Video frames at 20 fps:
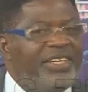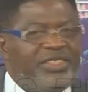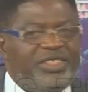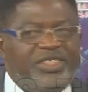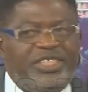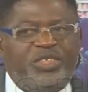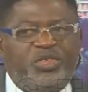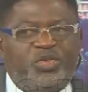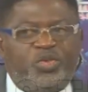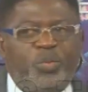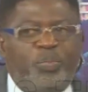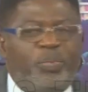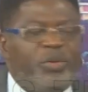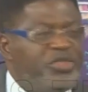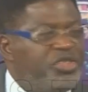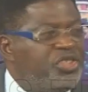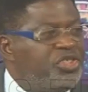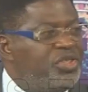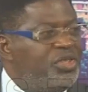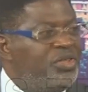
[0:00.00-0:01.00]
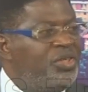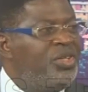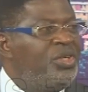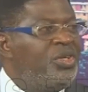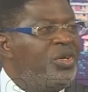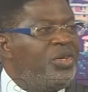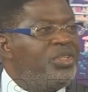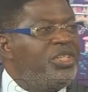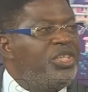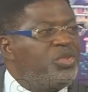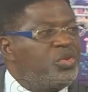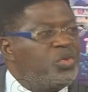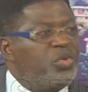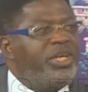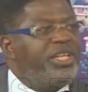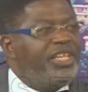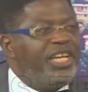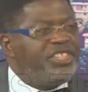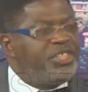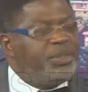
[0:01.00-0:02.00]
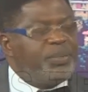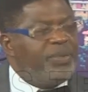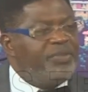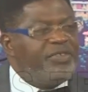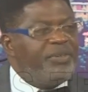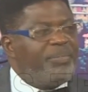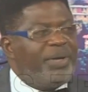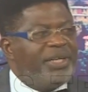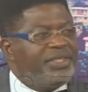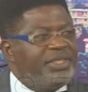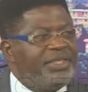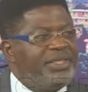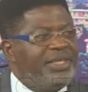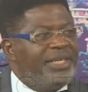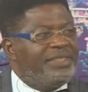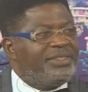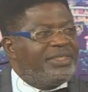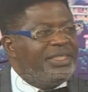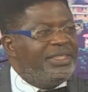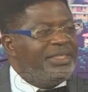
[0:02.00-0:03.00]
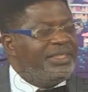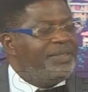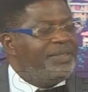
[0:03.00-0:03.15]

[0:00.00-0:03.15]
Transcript: as to the true position or the true leadership of the party in that state.